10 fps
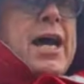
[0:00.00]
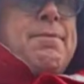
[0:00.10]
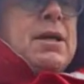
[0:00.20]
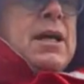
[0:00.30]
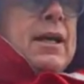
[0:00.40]

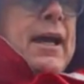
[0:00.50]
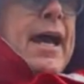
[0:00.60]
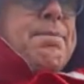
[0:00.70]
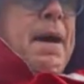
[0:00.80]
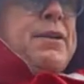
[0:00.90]
tape,
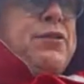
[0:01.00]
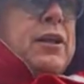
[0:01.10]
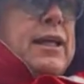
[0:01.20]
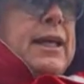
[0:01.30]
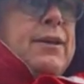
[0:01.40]
at
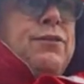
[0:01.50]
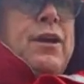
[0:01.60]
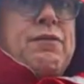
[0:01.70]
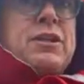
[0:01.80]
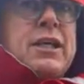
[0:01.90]
basically
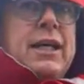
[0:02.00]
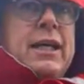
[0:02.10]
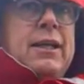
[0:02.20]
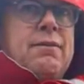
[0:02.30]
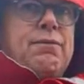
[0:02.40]

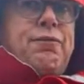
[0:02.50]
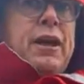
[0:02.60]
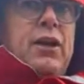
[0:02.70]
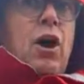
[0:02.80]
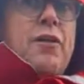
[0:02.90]
17
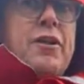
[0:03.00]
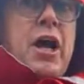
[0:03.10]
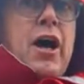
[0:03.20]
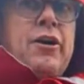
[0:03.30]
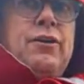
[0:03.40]
feet on the
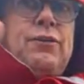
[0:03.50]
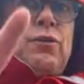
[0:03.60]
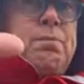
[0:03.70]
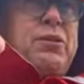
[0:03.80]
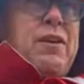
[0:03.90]
nose,
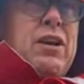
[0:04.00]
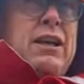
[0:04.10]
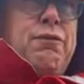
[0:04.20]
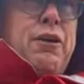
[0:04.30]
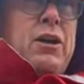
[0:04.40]
or
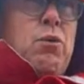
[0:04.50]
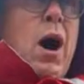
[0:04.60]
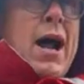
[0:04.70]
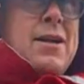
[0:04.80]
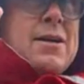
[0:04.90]
17 feet
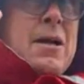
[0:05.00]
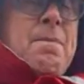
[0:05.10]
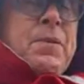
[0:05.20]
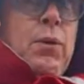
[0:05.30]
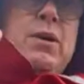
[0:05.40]
one,
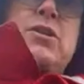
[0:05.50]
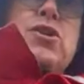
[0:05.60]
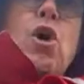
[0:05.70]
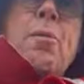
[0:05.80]
which is